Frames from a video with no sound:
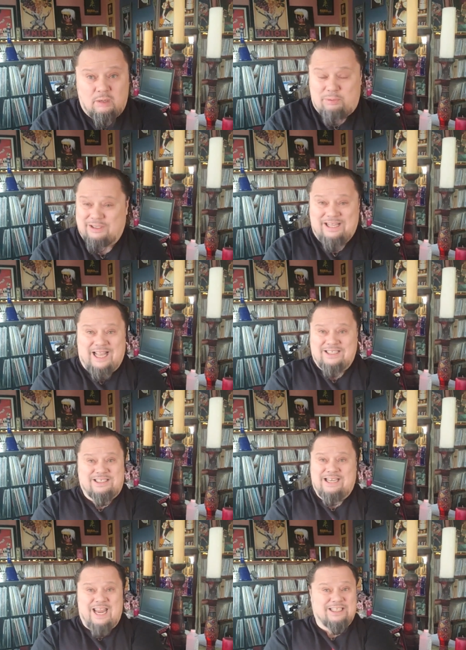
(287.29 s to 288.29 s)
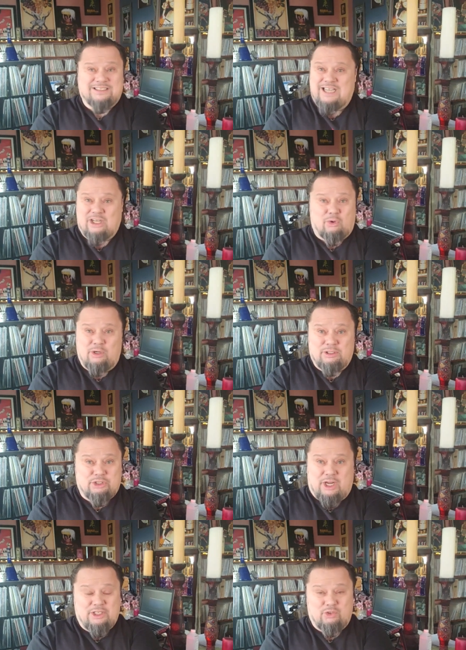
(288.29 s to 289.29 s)
but Latin today is not going to
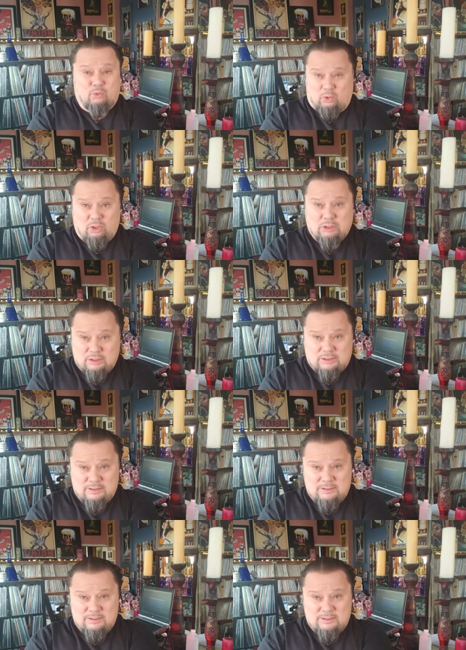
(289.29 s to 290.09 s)
change the world.